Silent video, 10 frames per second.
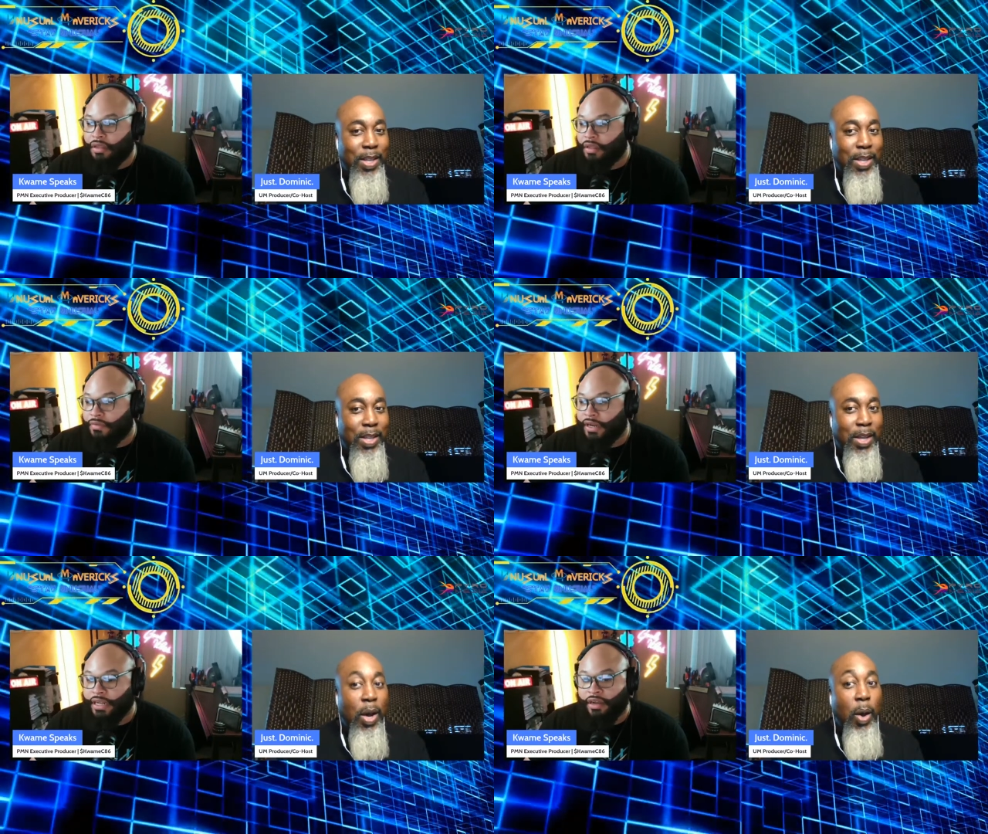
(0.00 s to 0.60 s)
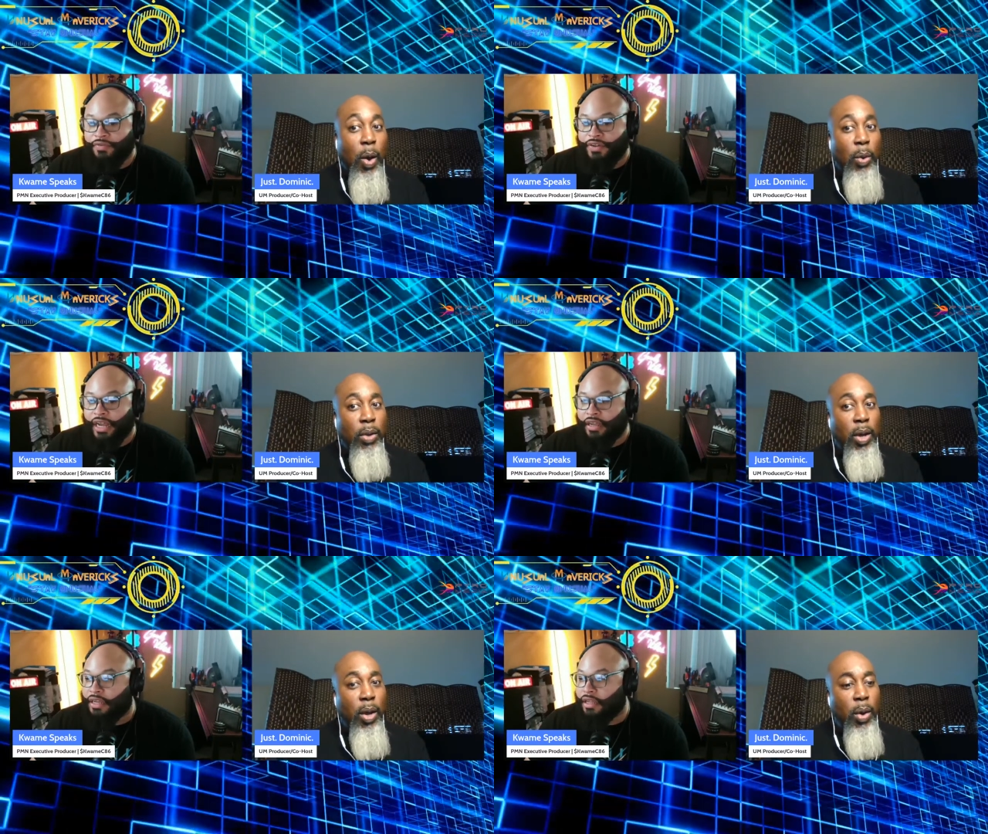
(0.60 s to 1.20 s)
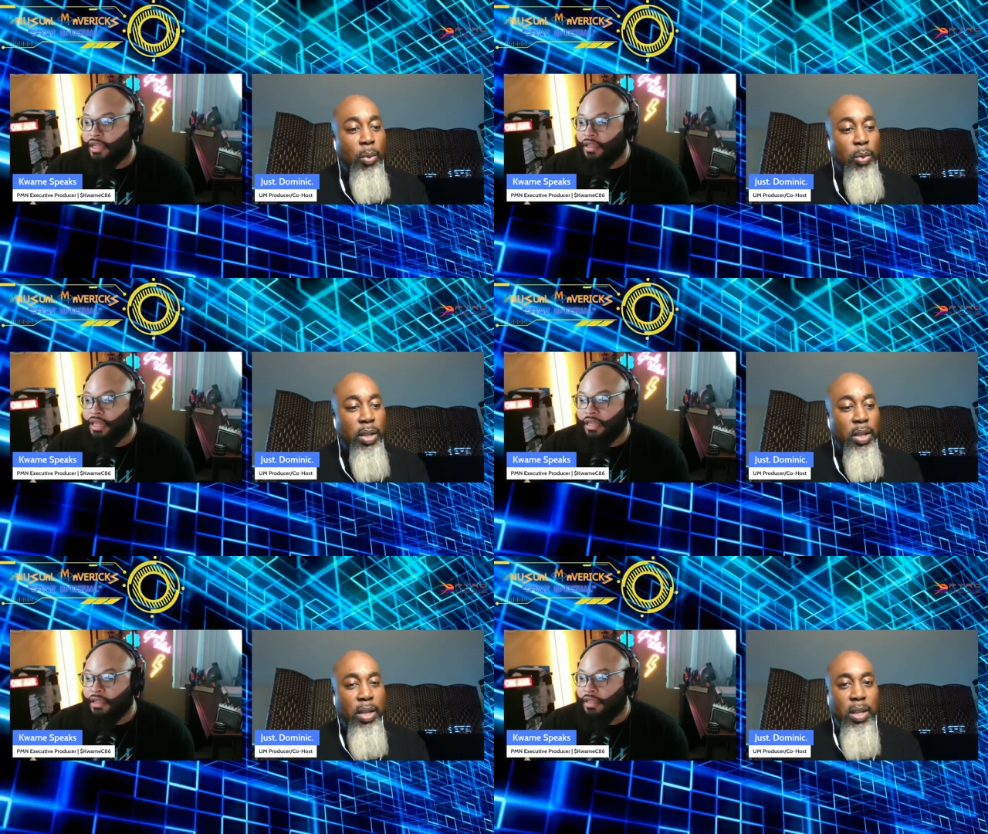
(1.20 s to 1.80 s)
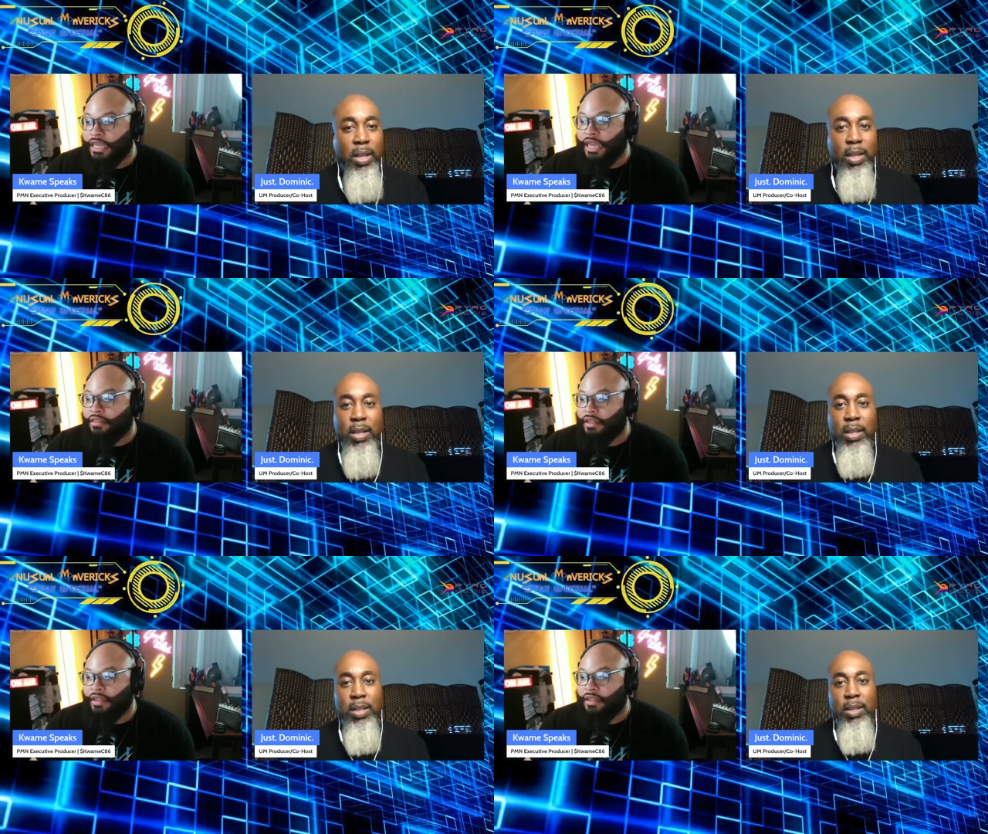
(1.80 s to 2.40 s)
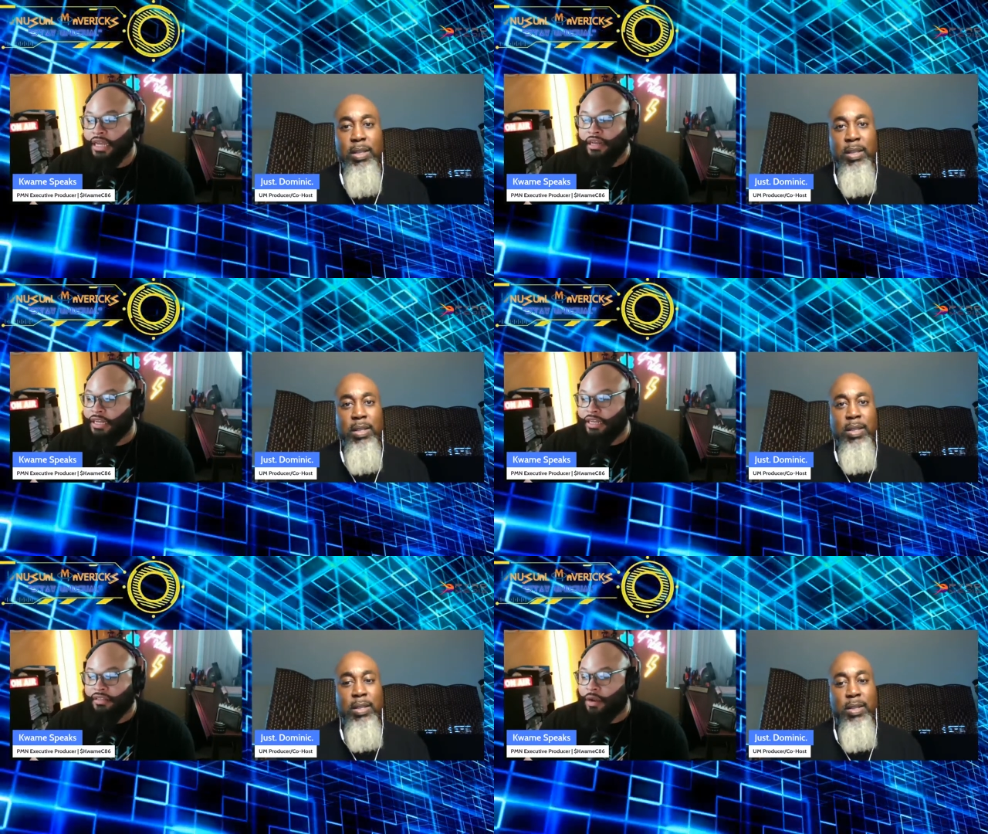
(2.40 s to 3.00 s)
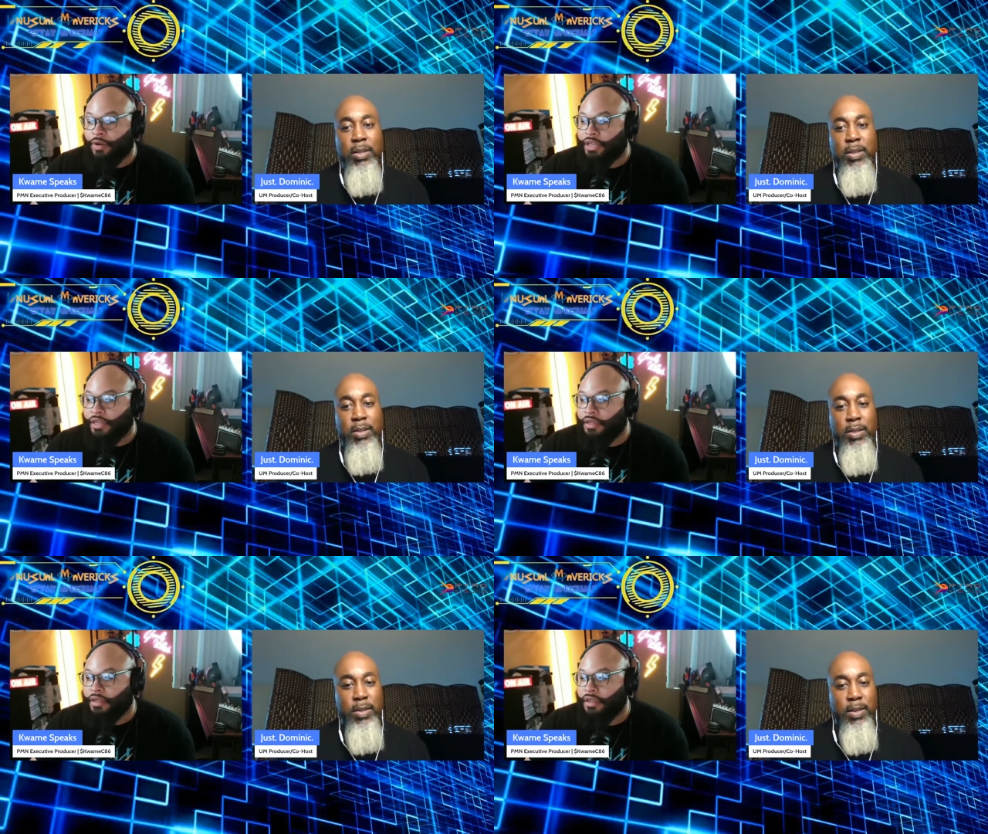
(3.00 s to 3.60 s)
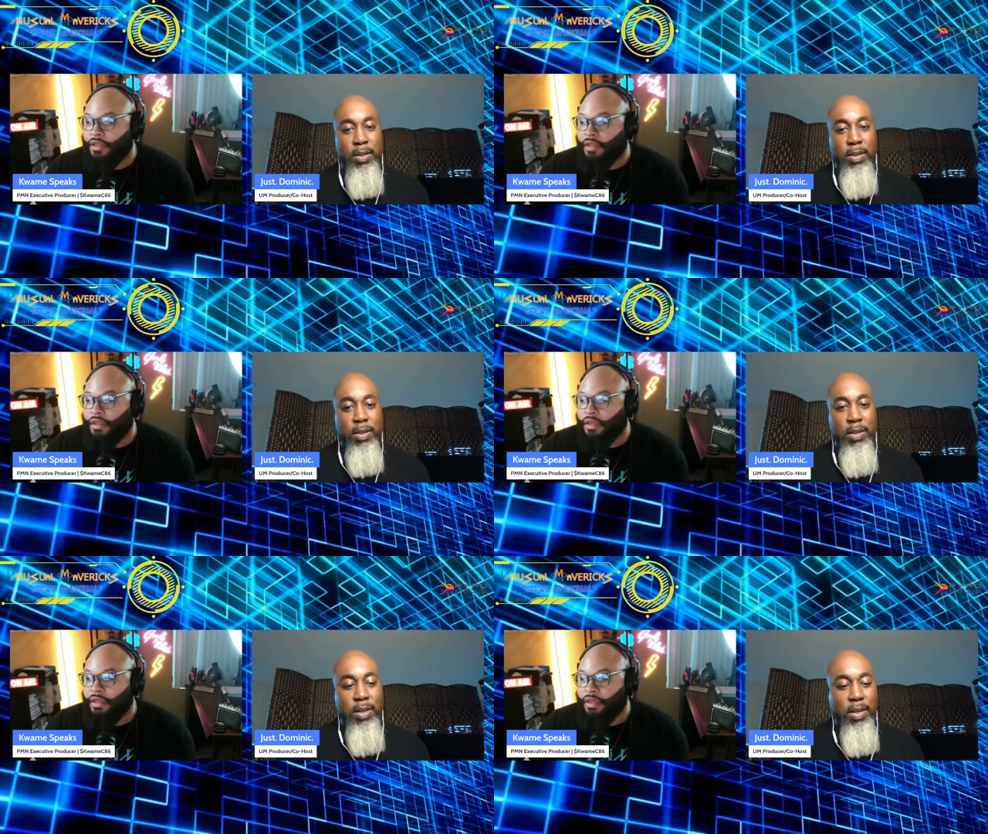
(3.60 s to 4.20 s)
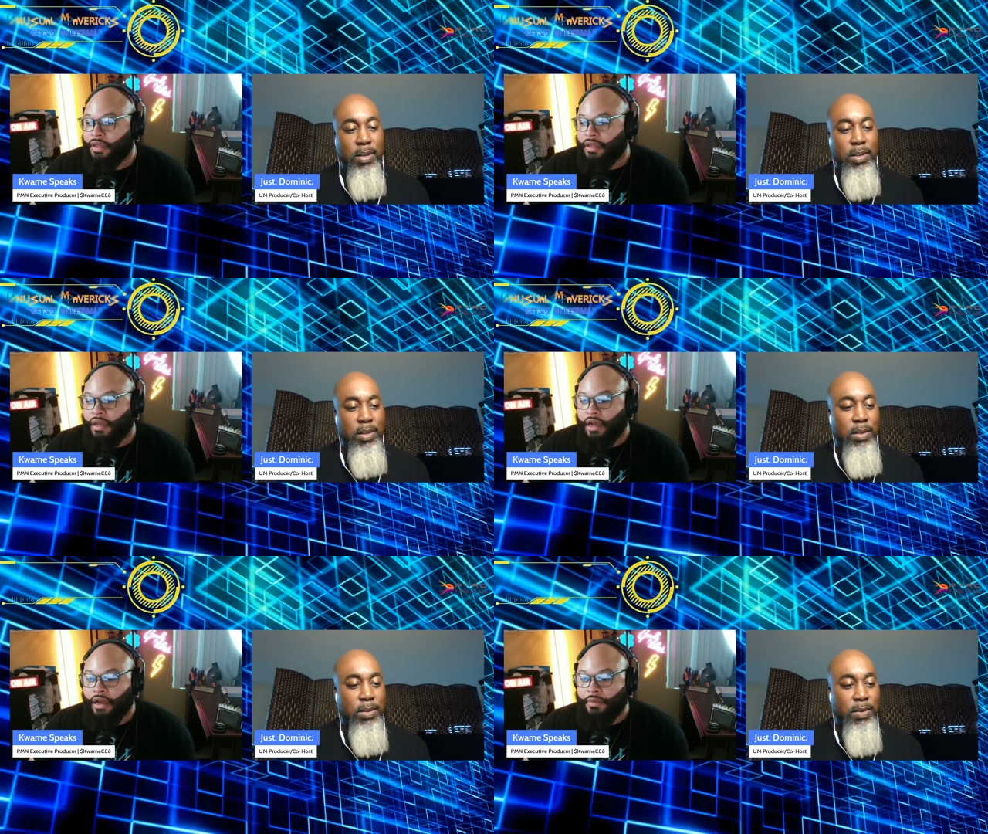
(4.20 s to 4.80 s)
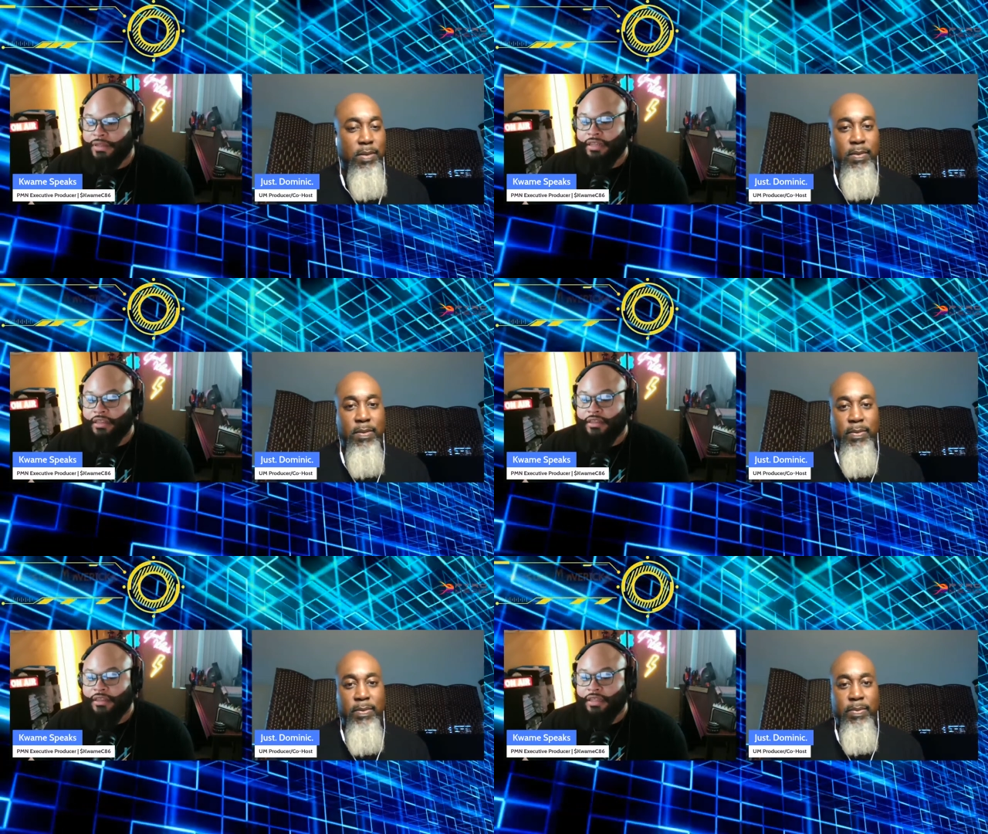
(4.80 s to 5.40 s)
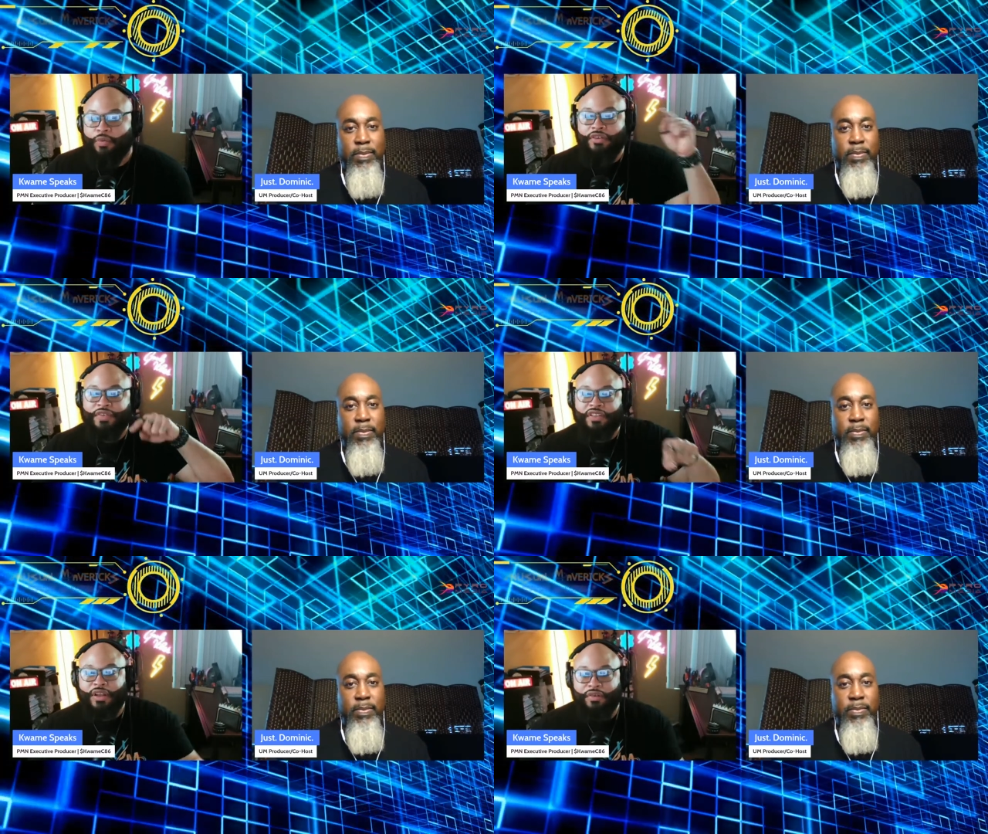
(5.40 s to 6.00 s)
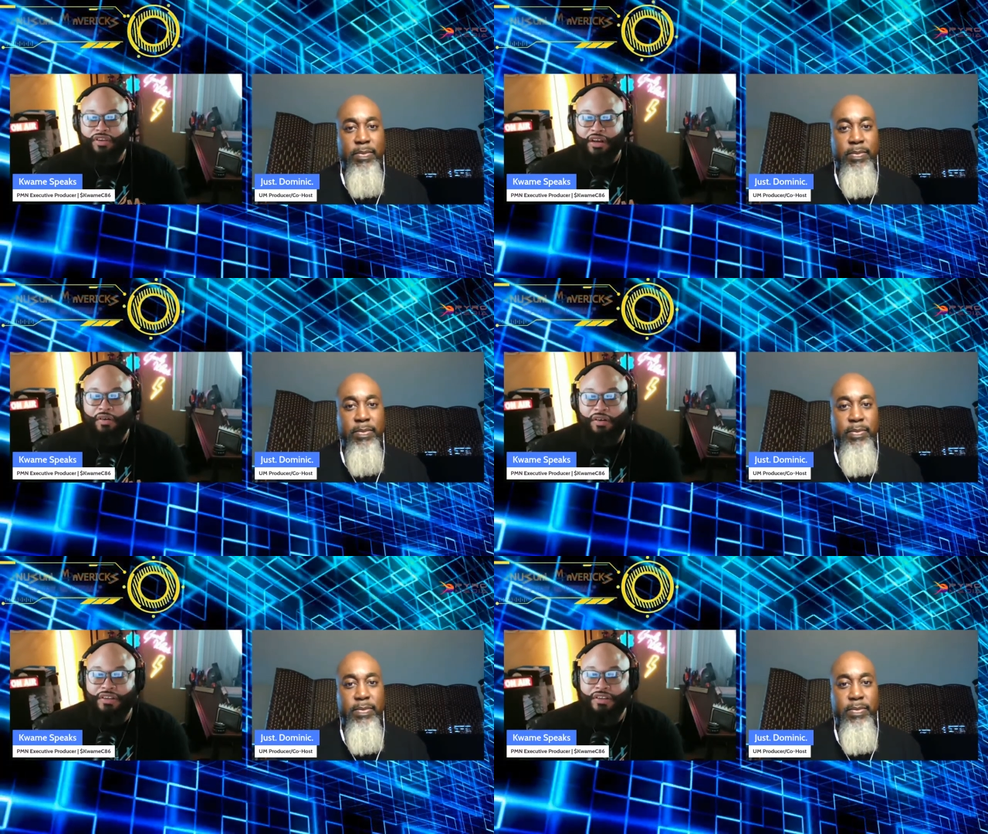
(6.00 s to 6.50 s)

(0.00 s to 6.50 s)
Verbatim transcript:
Speaker 1: right now. If not, oh no, really? Yeah, yeah the link's not working. Oh, um, that's one of the reasons I was trying to call you